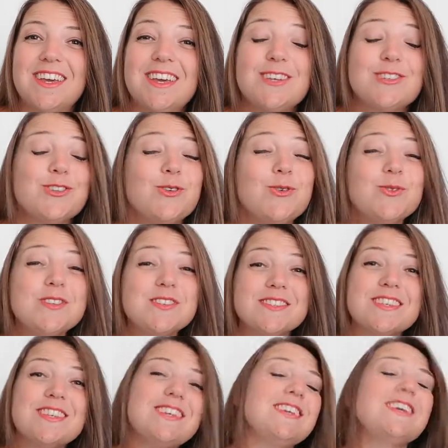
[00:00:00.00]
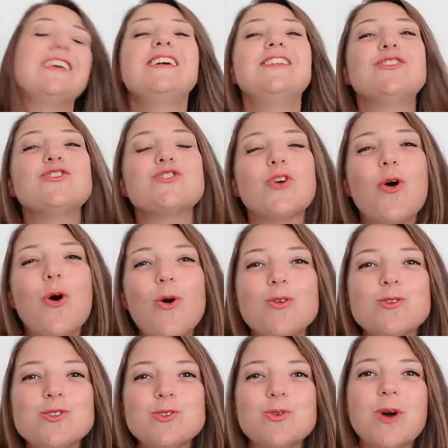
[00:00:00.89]
So you see, English
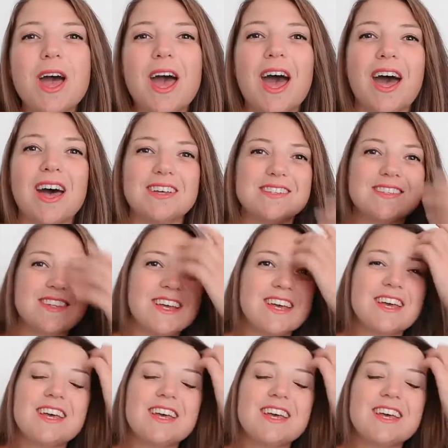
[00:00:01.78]
also has